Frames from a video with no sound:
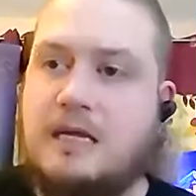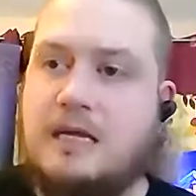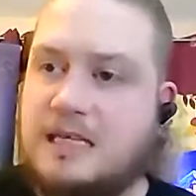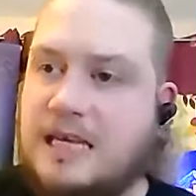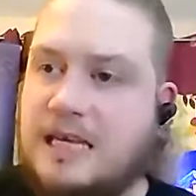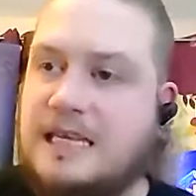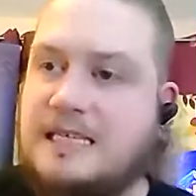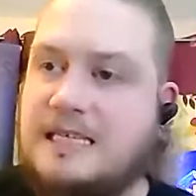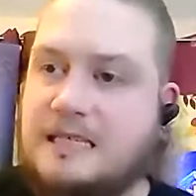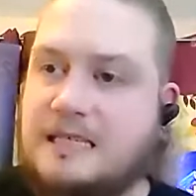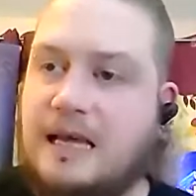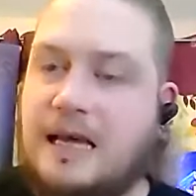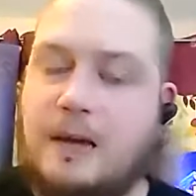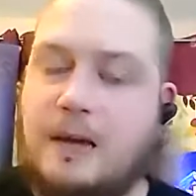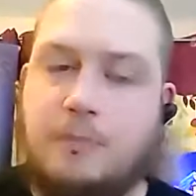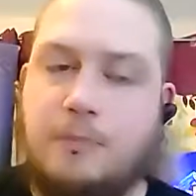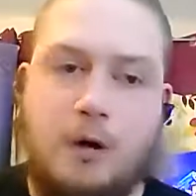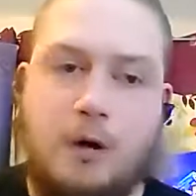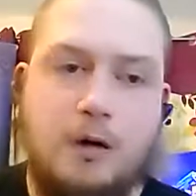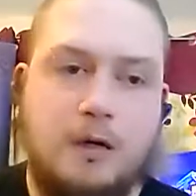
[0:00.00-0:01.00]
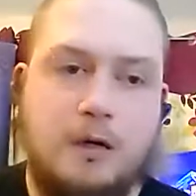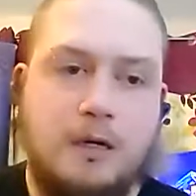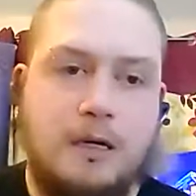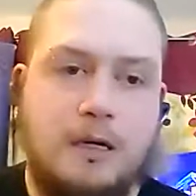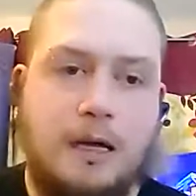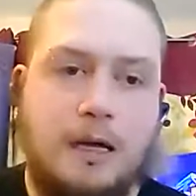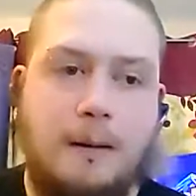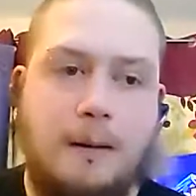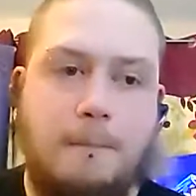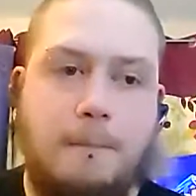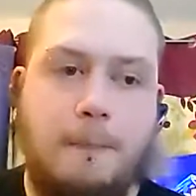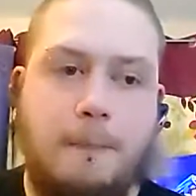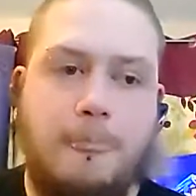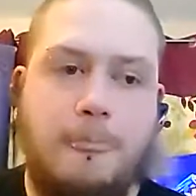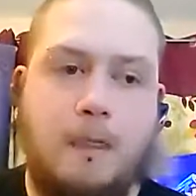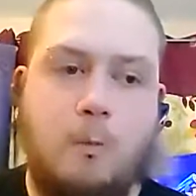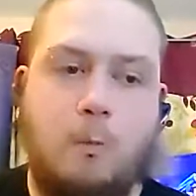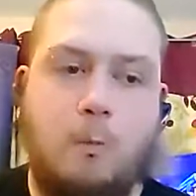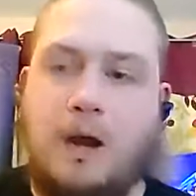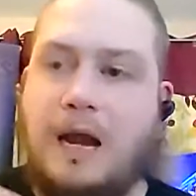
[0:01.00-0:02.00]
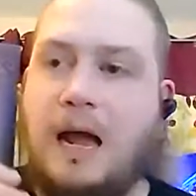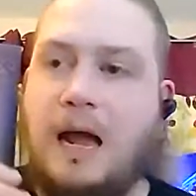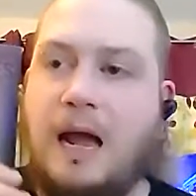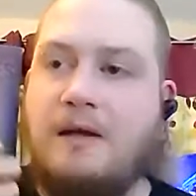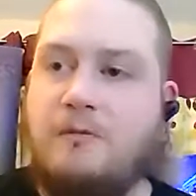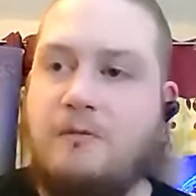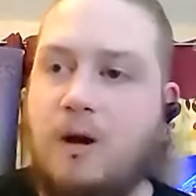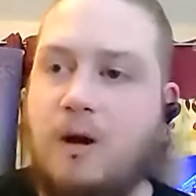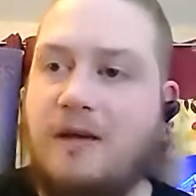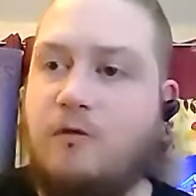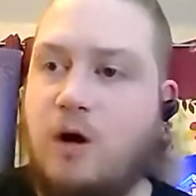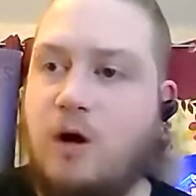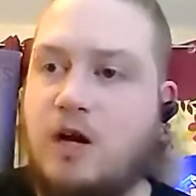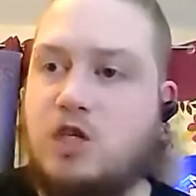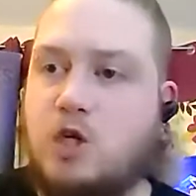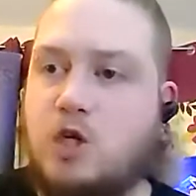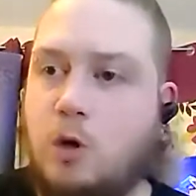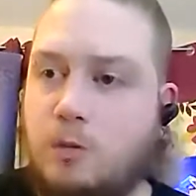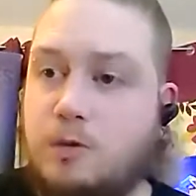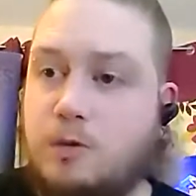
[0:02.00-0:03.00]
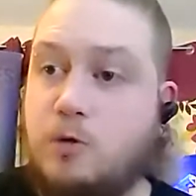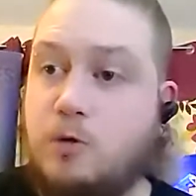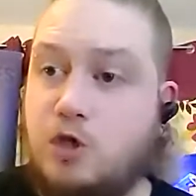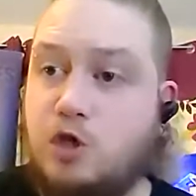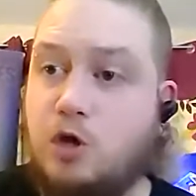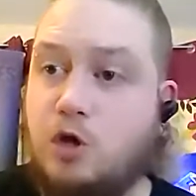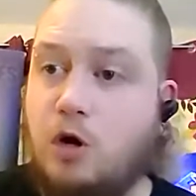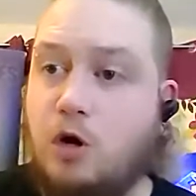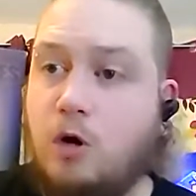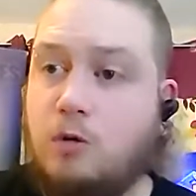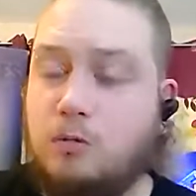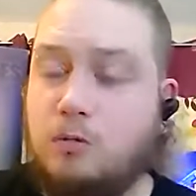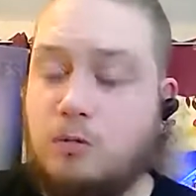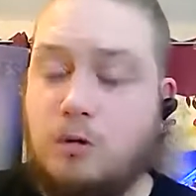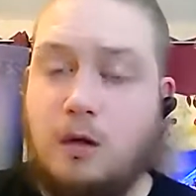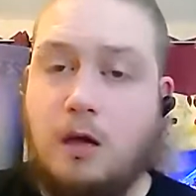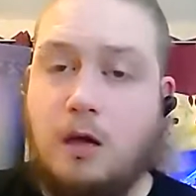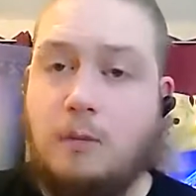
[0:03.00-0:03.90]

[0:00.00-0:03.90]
It's getting there, but um, when I whenever I show up to a show,